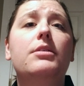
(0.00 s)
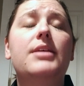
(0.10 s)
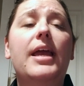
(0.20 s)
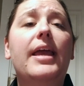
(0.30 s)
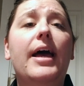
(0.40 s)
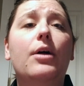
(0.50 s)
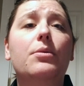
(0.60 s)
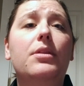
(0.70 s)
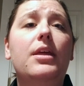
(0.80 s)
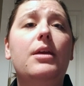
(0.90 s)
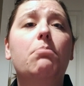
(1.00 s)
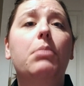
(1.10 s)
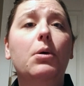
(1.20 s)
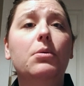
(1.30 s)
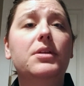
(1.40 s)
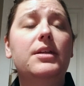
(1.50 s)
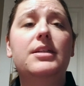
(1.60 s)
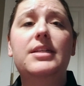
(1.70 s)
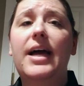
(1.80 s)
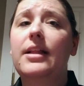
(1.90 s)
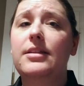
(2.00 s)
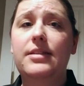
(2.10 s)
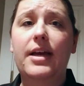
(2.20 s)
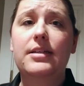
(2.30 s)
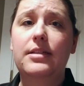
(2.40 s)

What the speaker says: take out the bold and italicized